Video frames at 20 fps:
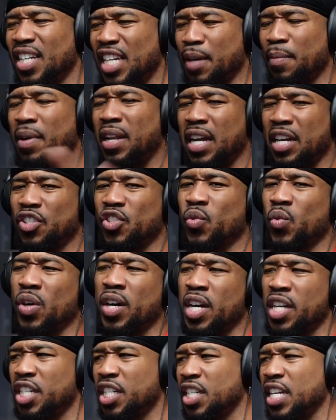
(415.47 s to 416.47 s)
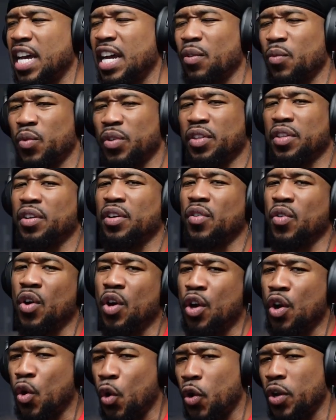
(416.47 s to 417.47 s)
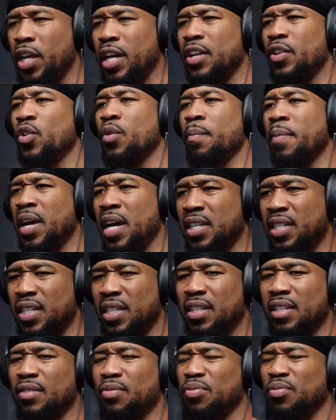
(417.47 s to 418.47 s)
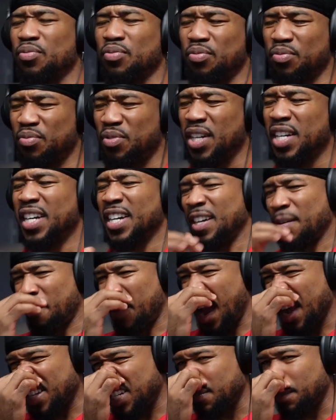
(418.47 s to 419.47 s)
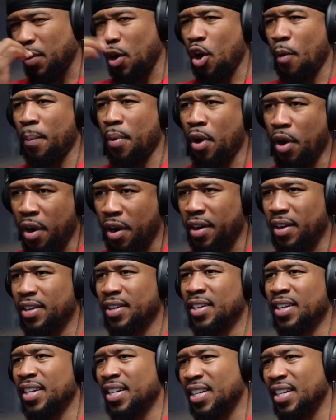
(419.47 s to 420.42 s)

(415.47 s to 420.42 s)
Hakeem Olajuwon, Shaq with the Orlando Magic basketball bar.